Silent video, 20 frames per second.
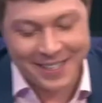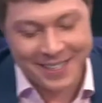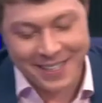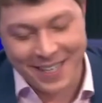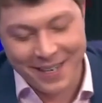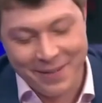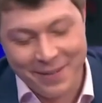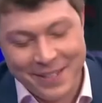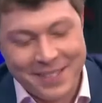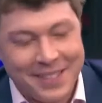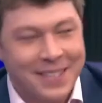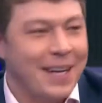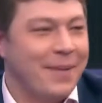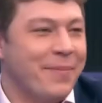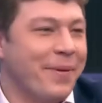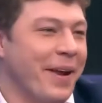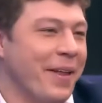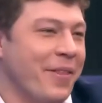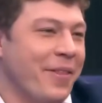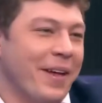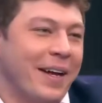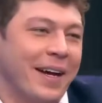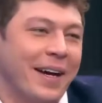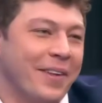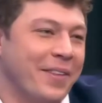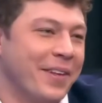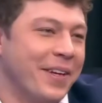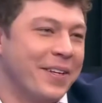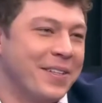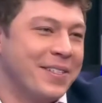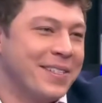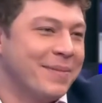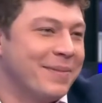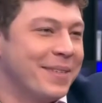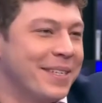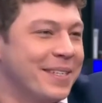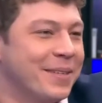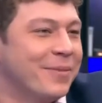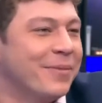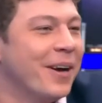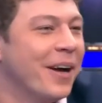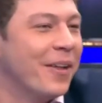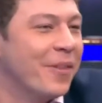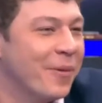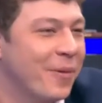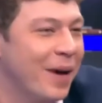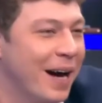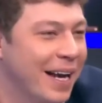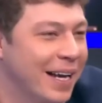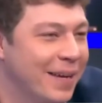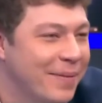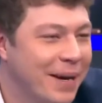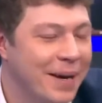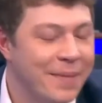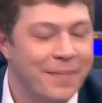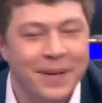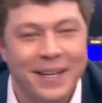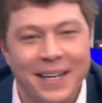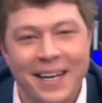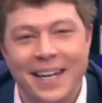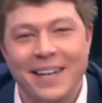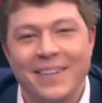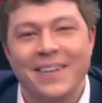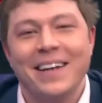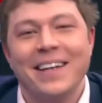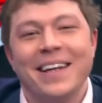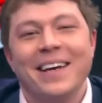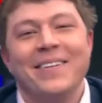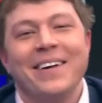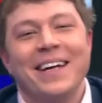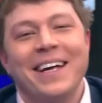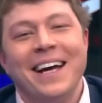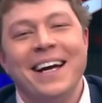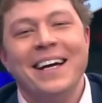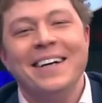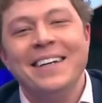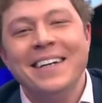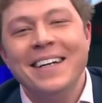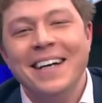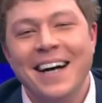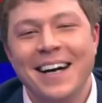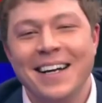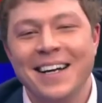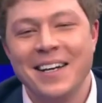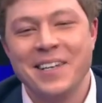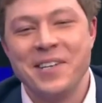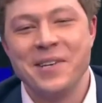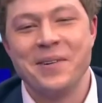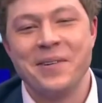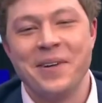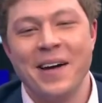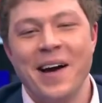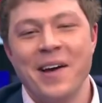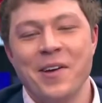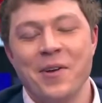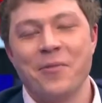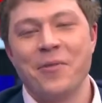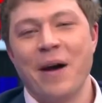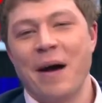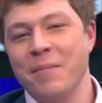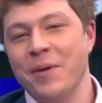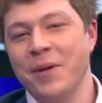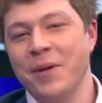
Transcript: to, come into that, but I think I think you summed it up rather well in my opinion. Anyway, there we go. Like your uh, your rap